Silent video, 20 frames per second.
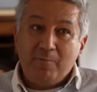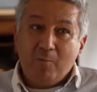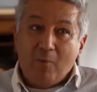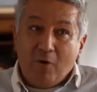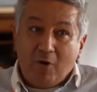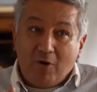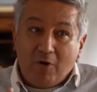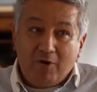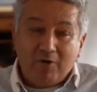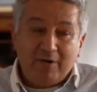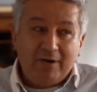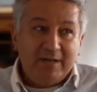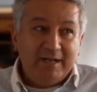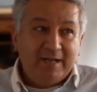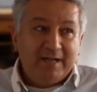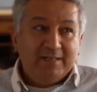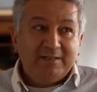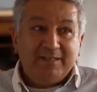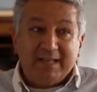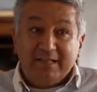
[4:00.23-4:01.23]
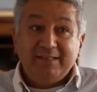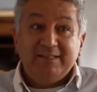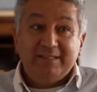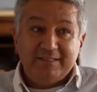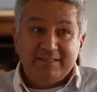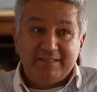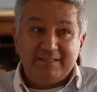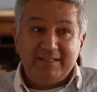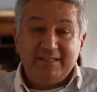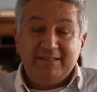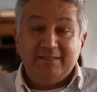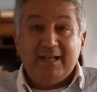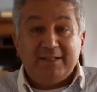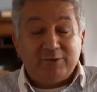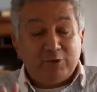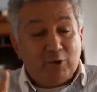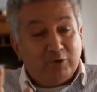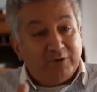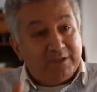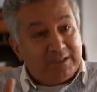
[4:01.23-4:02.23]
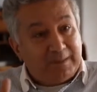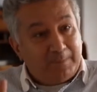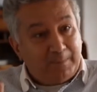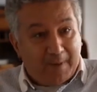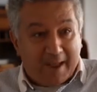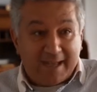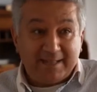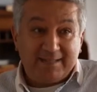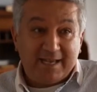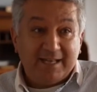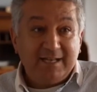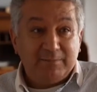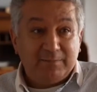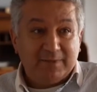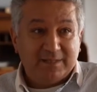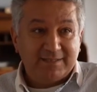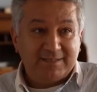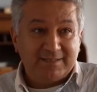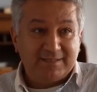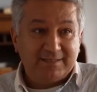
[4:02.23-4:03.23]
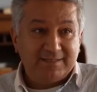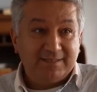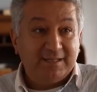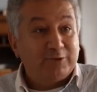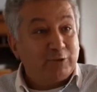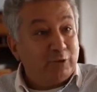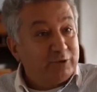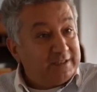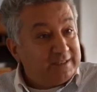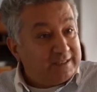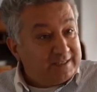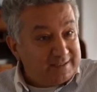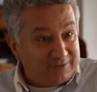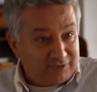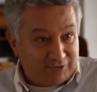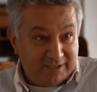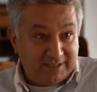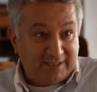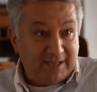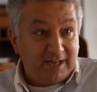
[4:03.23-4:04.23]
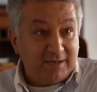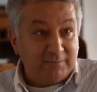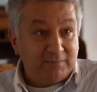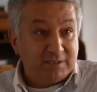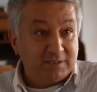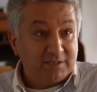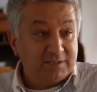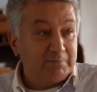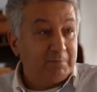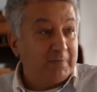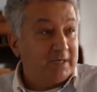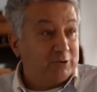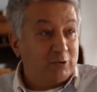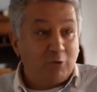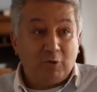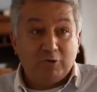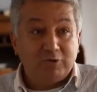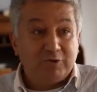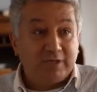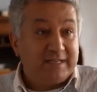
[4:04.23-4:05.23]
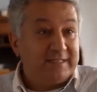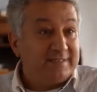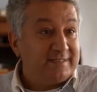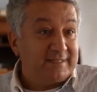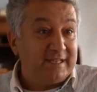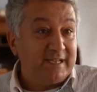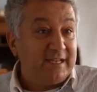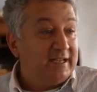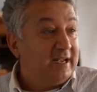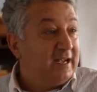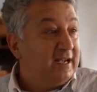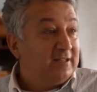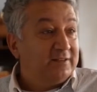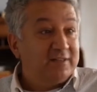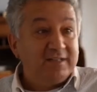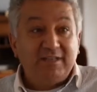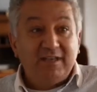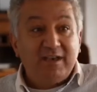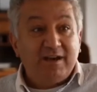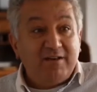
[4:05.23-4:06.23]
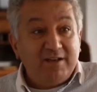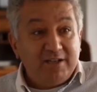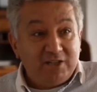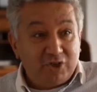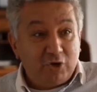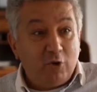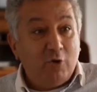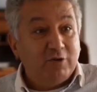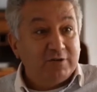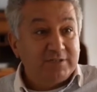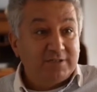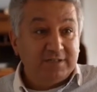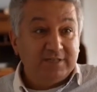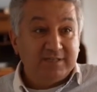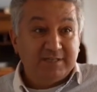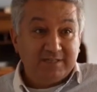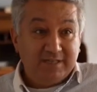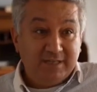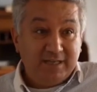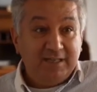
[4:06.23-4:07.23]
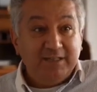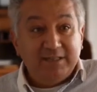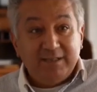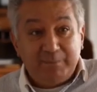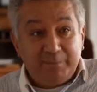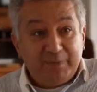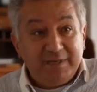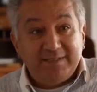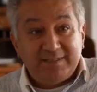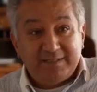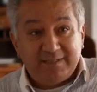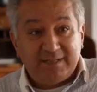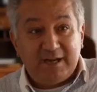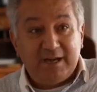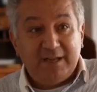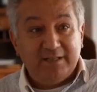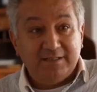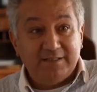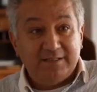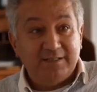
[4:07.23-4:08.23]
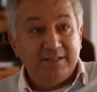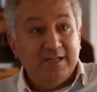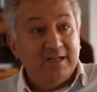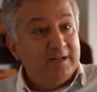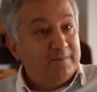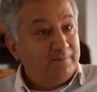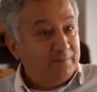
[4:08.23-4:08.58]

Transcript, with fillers: more tendency, not only the pet animals, not only the street animals, but also let's say the carriage horses in the Princess Islands.